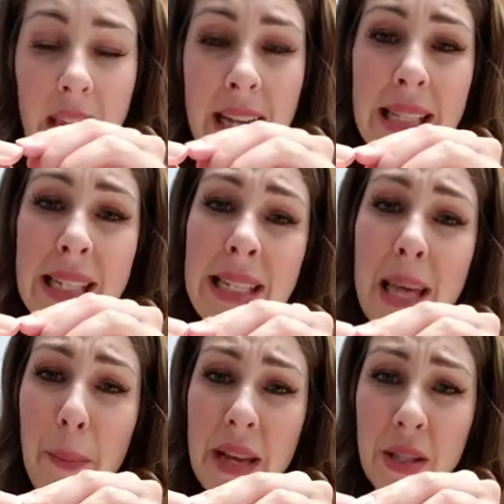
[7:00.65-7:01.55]
And since
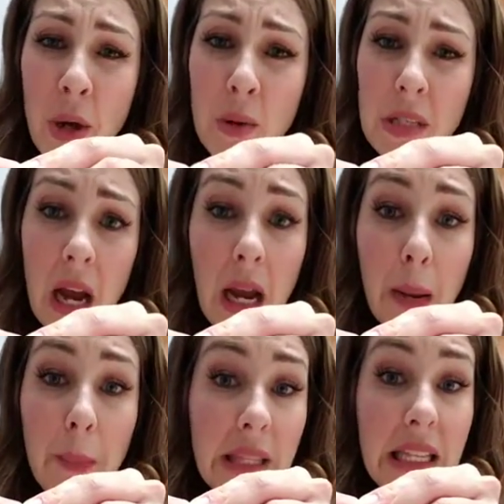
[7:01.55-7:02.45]
that base coat's not
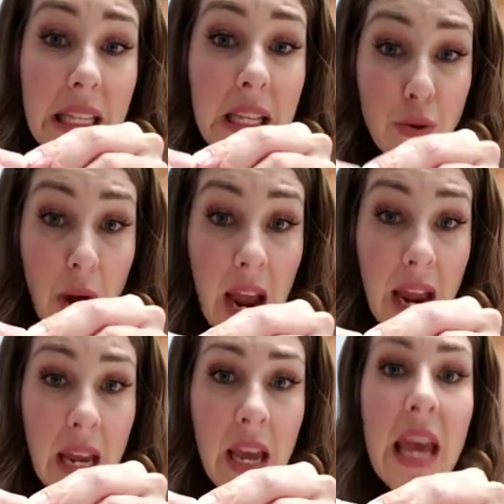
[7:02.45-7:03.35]
completely
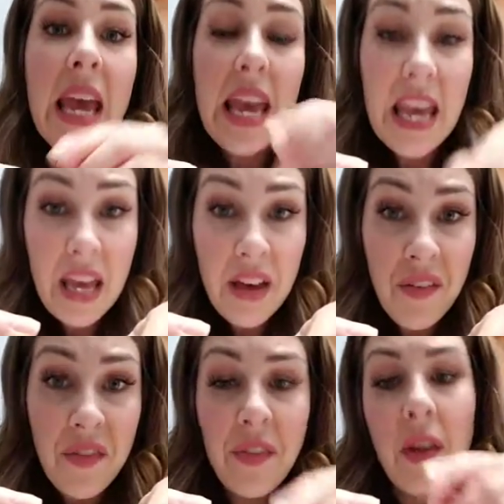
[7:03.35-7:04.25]
dry,
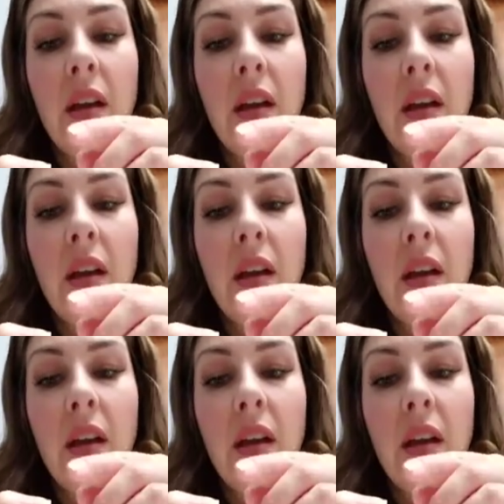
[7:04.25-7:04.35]
if